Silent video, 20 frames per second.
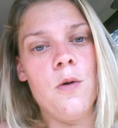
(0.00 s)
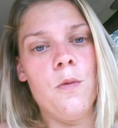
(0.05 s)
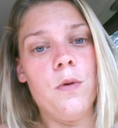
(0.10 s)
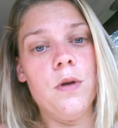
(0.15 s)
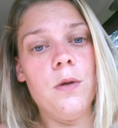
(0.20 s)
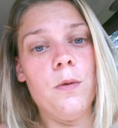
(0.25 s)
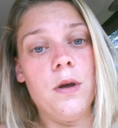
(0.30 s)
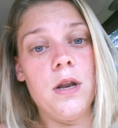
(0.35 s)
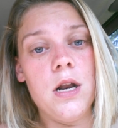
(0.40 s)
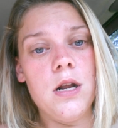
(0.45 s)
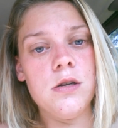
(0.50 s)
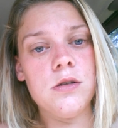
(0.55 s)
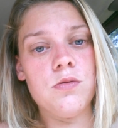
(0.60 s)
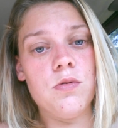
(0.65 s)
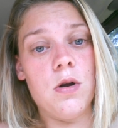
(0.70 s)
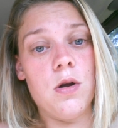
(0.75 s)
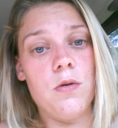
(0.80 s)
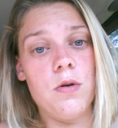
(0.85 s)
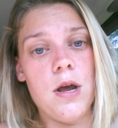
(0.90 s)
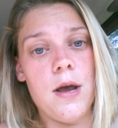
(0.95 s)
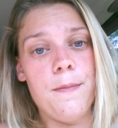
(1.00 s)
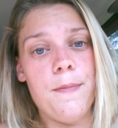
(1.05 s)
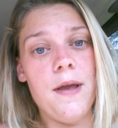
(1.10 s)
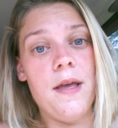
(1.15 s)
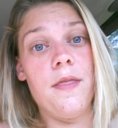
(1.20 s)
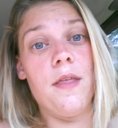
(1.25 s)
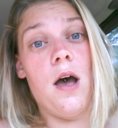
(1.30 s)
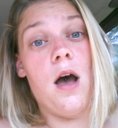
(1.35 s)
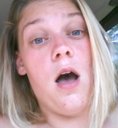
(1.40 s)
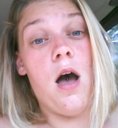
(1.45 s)
with the windows rolled up
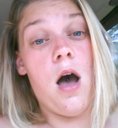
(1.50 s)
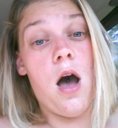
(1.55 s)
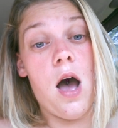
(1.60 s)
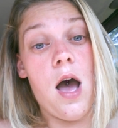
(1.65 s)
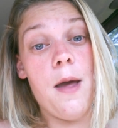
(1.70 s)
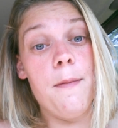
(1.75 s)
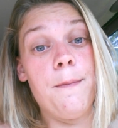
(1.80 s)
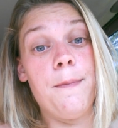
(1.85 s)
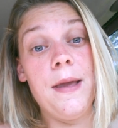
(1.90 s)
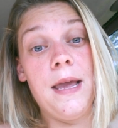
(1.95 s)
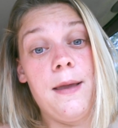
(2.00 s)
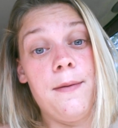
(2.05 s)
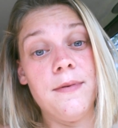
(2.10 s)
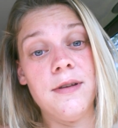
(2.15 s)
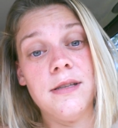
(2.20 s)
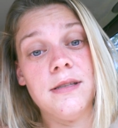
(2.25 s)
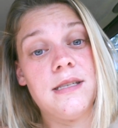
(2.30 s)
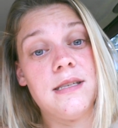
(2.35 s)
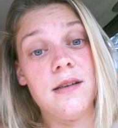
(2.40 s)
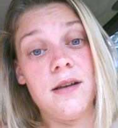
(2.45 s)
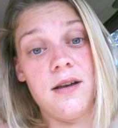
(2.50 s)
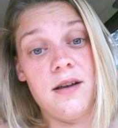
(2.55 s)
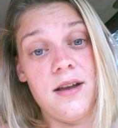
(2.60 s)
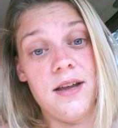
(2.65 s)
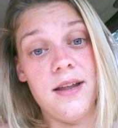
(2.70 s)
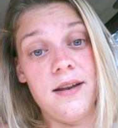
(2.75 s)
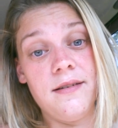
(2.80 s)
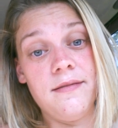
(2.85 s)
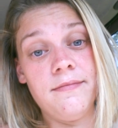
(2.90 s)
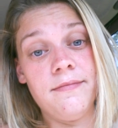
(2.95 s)
in the hot, beaming
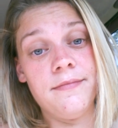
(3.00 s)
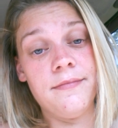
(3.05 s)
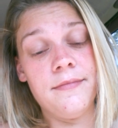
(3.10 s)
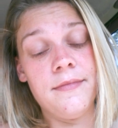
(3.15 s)
sun,